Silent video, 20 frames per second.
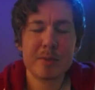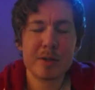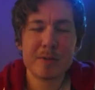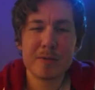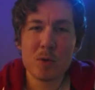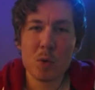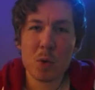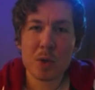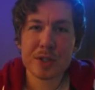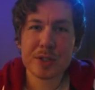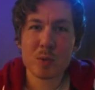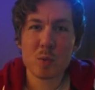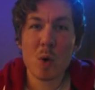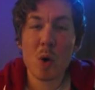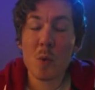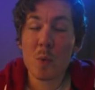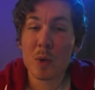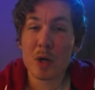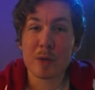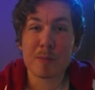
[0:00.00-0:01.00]
But of course it
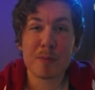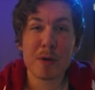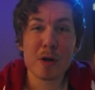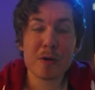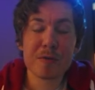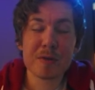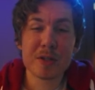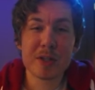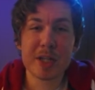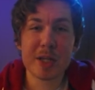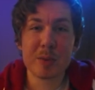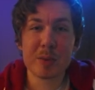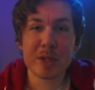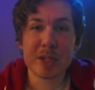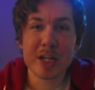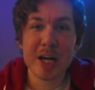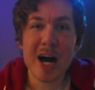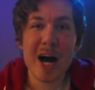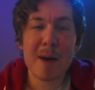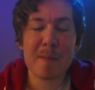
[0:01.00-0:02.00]
won't work perfectly with
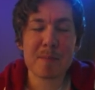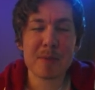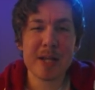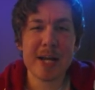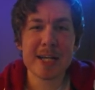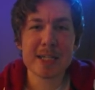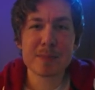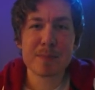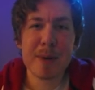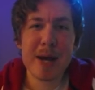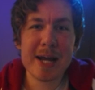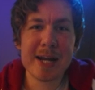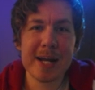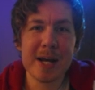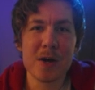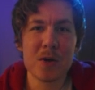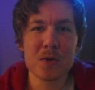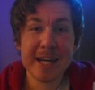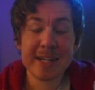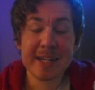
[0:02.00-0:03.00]
complex paintouts.